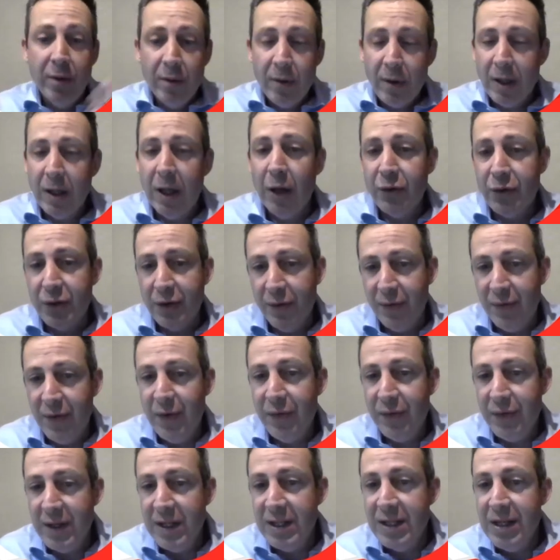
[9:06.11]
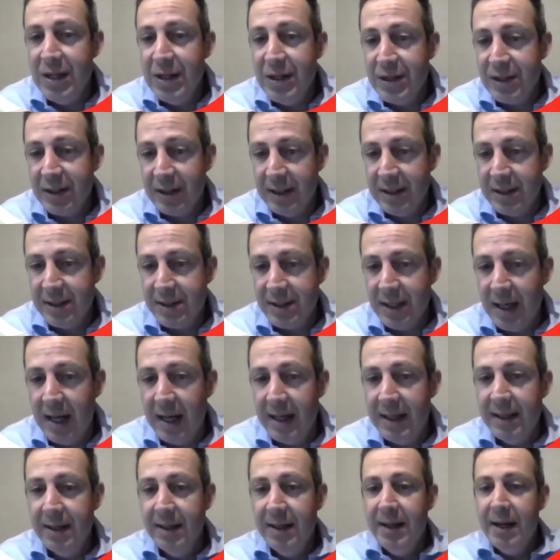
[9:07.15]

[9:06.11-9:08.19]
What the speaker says: close to 50 years, let's say.